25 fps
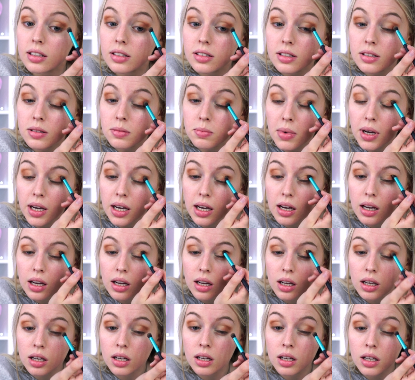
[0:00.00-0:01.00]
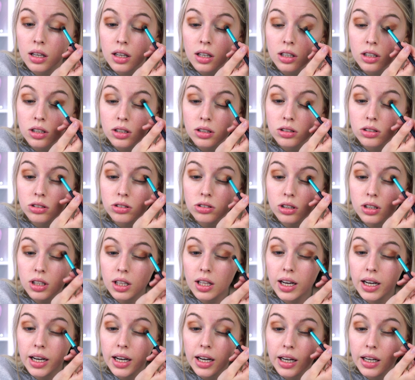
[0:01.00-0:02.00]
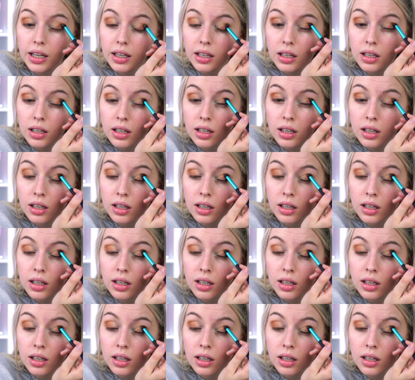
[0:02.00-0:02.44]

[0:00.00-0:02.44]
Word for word: This is my struggle eye.